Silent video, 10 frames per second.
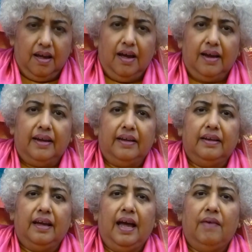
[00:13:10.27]
I
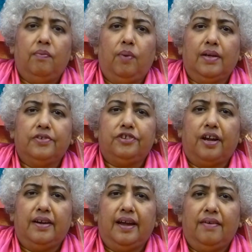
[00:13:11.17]
can have one
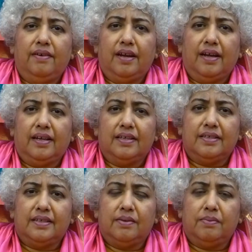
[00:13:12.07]
shut down and I can
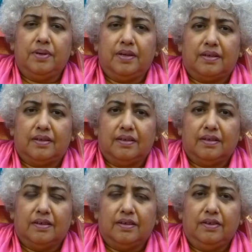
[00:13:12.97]
still work.
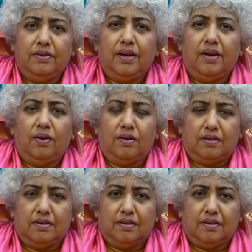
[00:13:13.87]
You cannot.